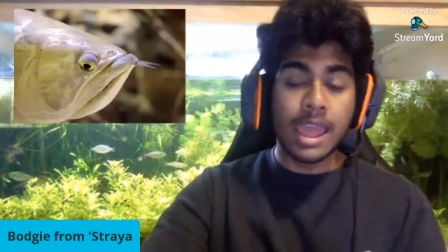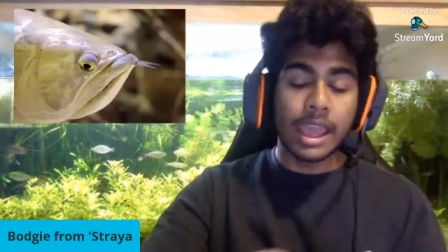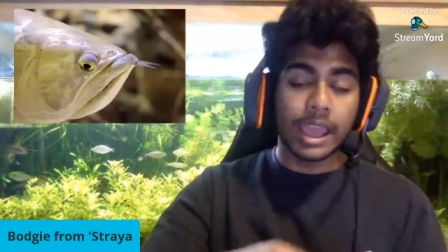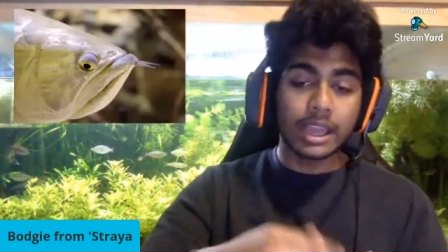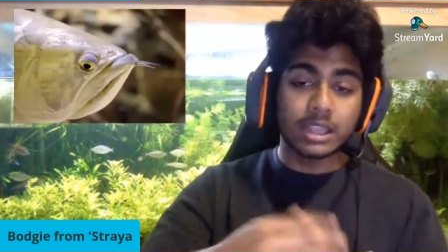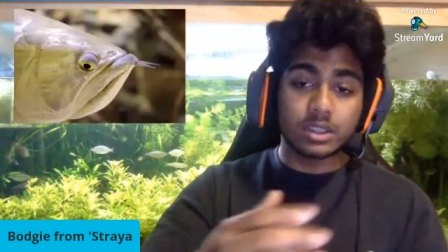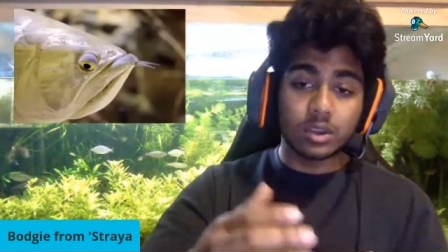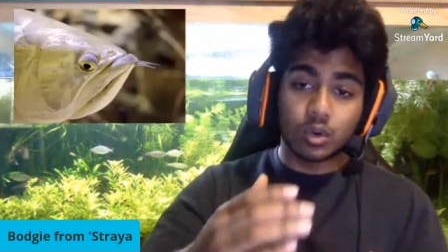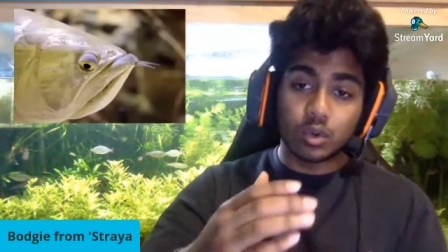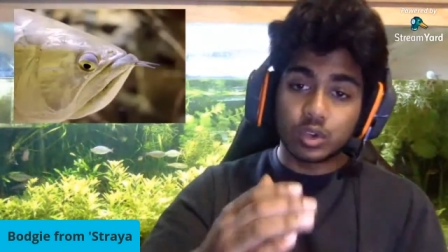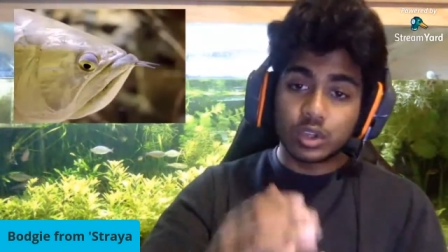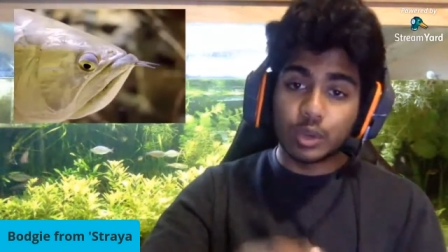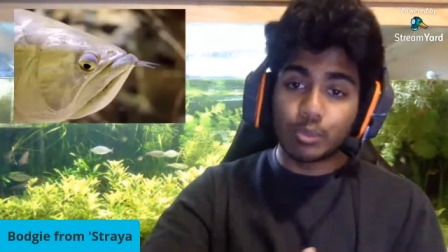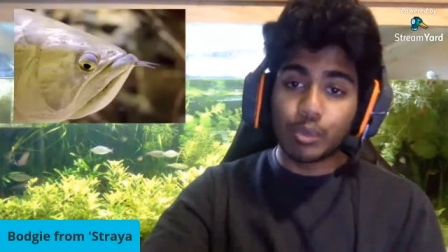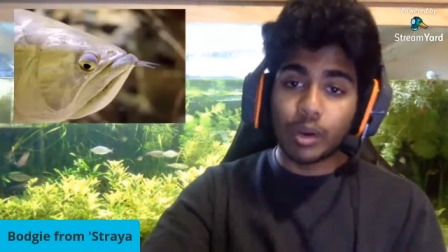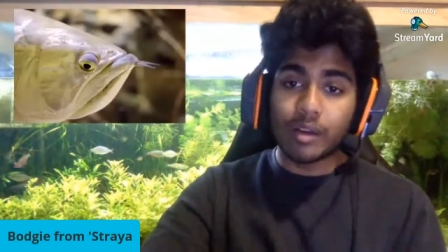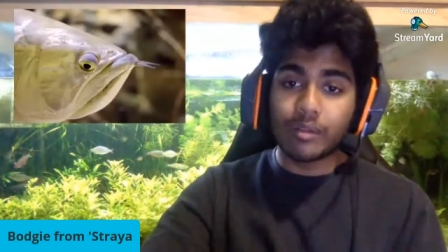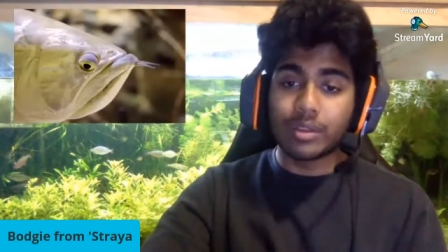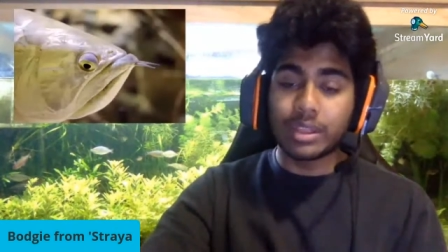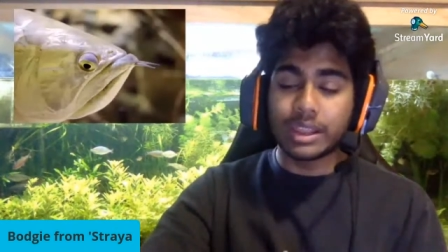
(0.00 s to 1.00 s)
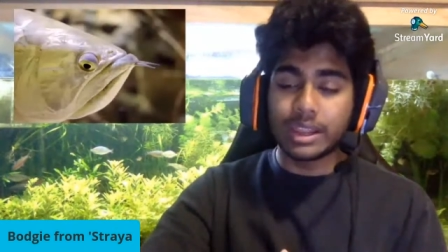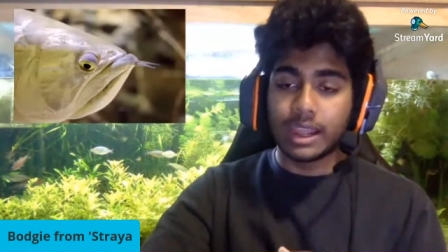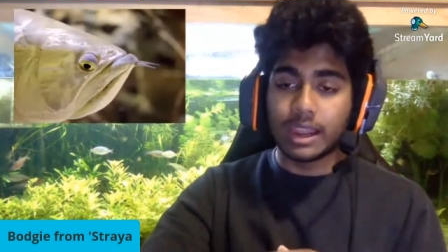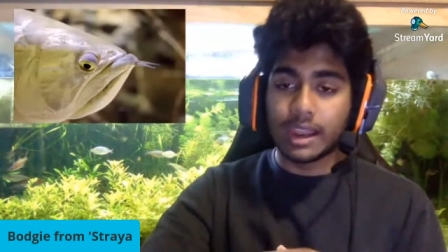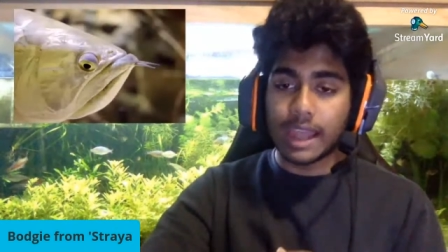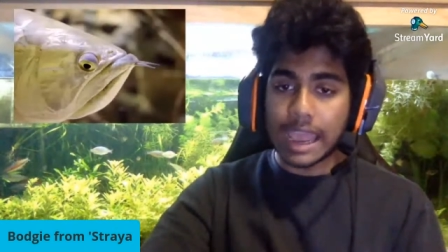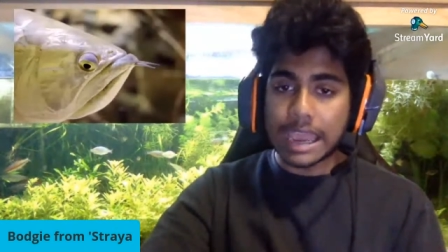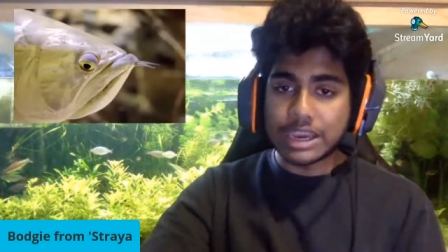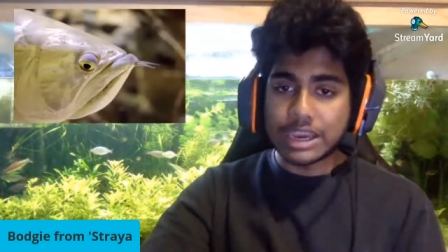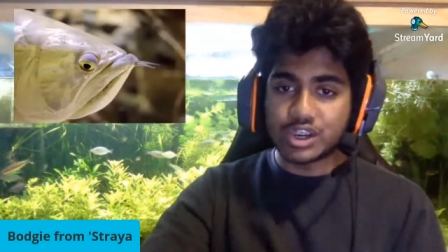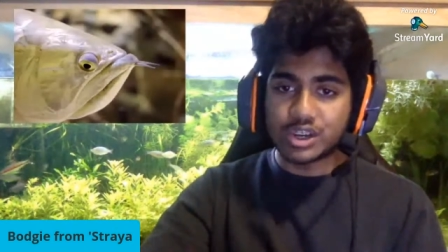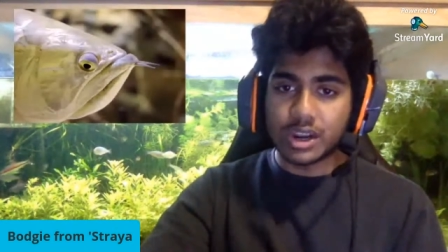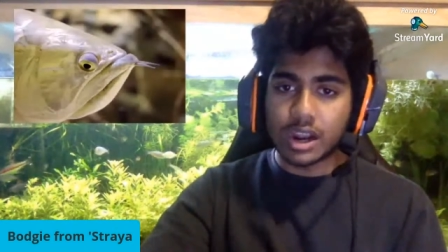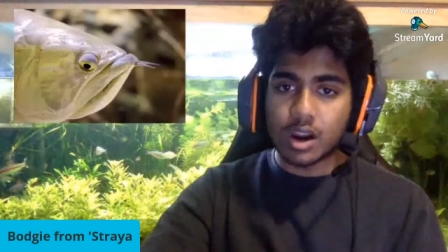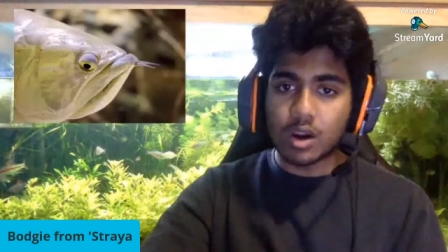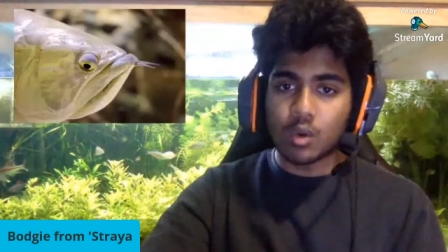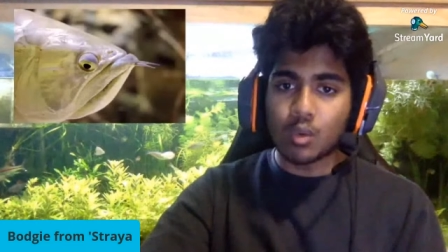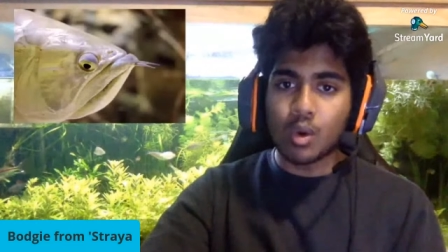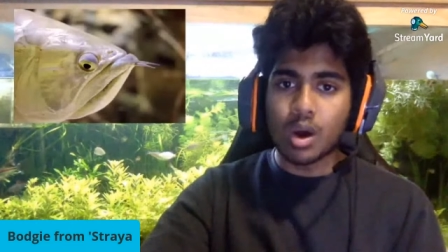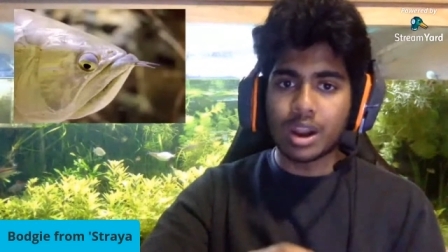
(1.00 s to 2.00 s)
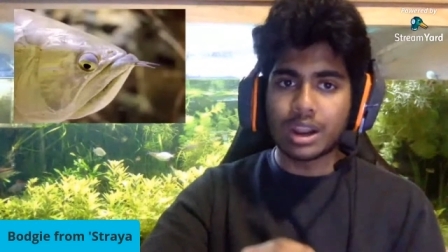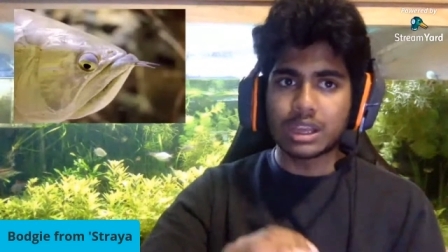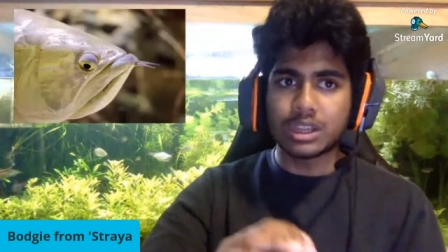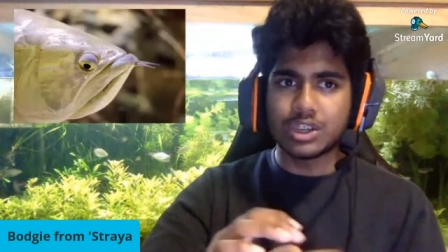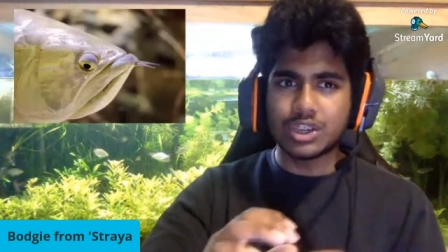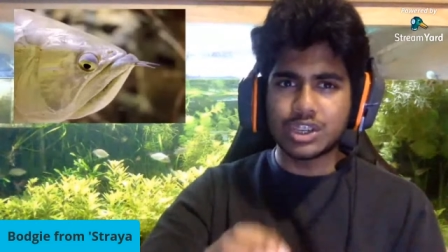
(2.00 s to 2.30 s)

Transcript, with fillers: It's also prevalent in Asian arowana,